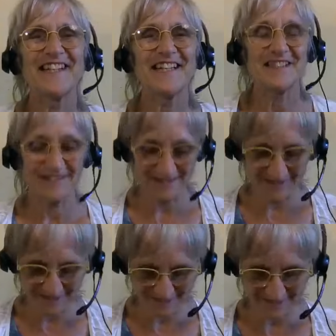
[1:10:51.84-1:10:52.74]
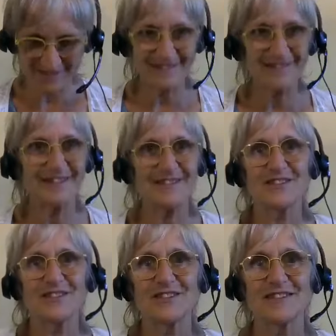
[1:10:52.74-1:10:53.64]
thing is it's
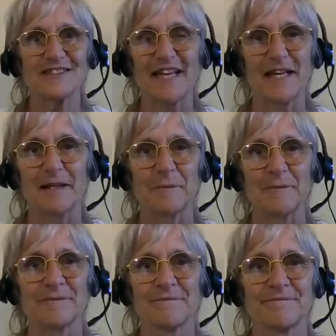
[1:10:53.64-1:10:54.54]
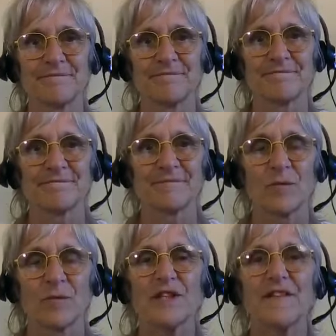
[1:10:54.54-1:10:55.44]
it's just the same
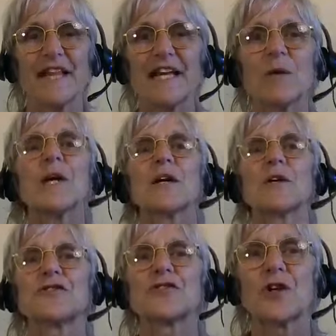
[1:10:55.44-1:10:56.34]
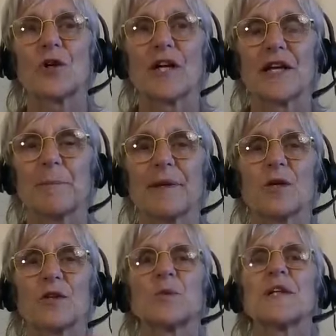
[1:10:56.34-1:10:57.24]
we think we control it
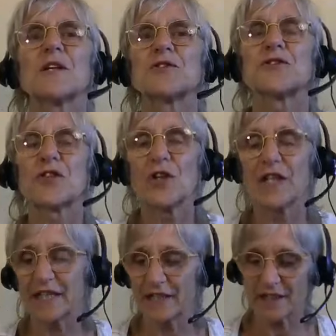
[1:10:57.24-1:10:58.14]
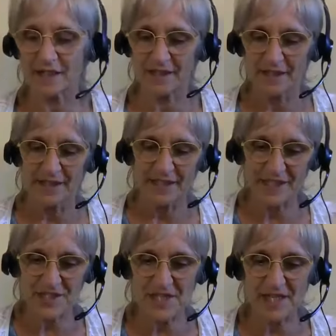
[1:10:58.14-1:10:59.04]
because we're controlling it. it
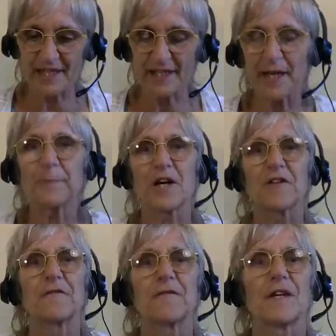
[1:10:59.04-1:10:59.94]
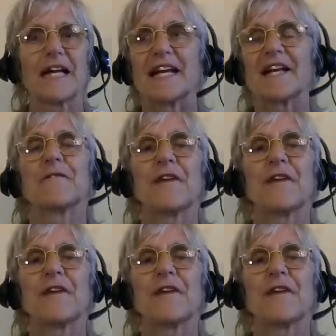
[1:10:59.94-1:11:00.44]
it's like i'm not getting